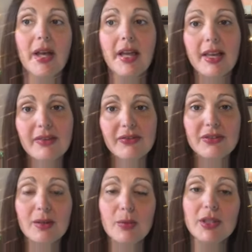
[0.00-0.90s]
if
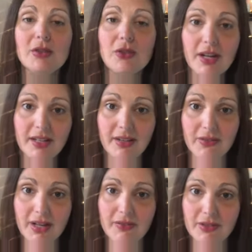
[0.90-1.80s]
someone is trying to have a
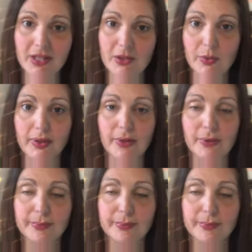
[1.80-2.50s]
conversation with you.